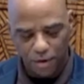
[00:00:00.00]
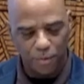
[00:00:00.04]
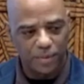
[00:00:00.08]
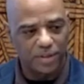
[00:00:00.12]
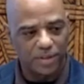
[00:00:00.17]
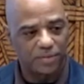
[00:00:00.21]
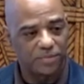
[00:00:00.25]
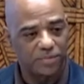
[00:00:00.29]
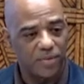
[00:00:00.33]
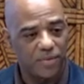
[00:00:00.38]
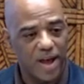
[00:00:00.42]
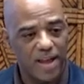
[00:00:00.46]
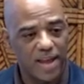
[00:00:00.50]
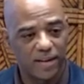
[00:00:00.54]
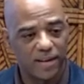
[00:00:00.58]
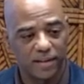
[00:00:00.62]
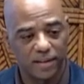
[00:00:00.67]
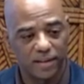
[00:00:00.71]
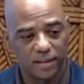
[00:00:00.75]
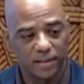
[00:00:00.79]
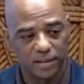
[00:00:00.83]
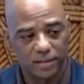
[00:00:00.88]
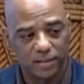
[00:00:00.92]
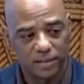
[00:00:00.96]
fighting
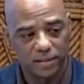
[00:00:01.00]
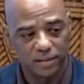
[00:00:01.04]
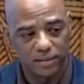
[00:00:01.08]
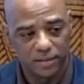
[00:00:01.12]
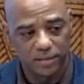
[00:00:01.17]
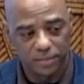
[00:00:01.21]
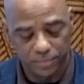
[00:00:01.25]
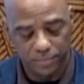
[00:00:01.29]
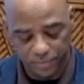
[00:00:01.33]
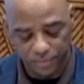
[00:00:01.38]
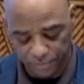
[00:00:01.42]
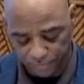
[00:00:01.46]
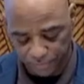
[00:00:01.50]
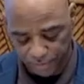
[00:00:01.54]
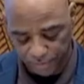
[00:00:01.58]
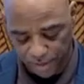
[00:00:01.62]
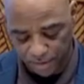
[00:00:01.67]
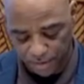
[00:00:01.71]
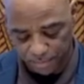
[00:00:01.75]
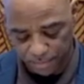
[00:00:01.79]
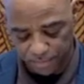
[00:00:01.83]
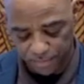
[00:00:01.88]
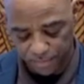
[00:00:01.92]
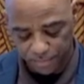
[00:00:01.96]
for
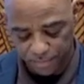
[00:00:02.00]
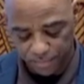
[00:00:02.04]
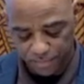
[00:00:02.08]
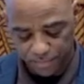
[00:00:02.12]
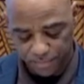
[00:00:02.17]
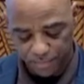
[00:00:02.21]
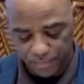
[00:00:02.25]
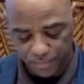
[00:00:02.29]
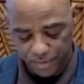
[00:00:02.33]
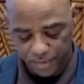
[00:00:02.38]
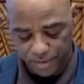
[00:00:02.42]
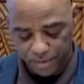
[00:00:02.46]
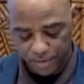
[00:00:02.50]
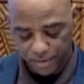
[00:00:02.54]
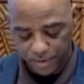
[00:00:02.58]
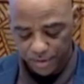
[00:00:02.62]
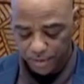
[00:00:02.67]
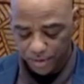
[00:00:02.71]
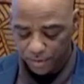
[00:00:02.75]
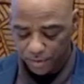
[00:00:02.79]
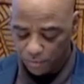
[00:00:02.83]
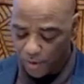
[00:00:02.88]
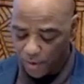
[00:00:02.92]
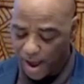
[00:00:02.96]
some.
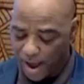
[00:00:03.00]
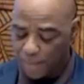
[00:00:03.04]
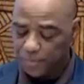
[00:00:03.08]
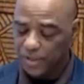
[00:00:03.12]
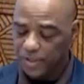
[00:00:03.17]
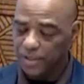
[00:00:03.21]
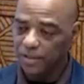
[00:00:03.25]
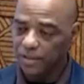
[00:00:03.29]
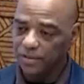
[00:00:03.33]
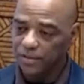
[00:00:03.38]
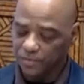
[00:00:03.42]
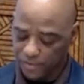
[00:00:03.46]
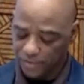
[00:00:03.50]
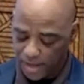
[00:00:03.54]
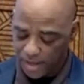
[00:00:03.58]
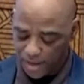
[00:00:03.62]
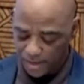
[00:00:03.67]
Wrapped in a stained